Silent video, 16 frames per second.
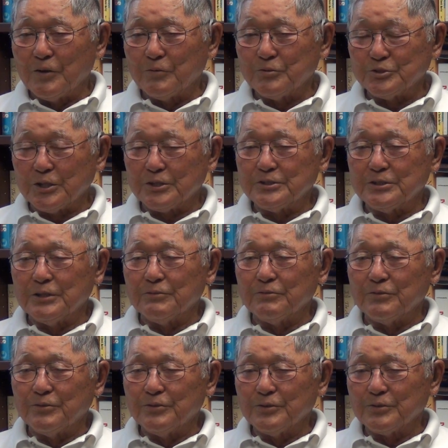section
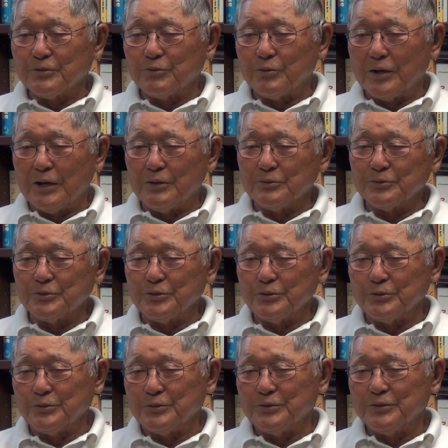of ground
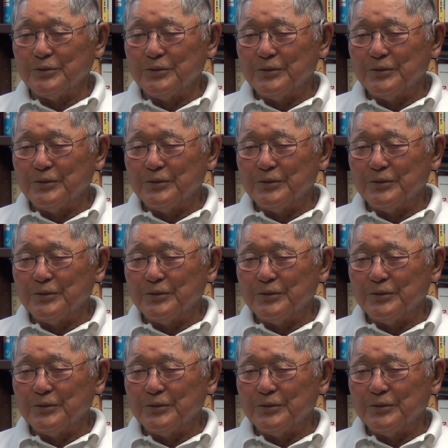to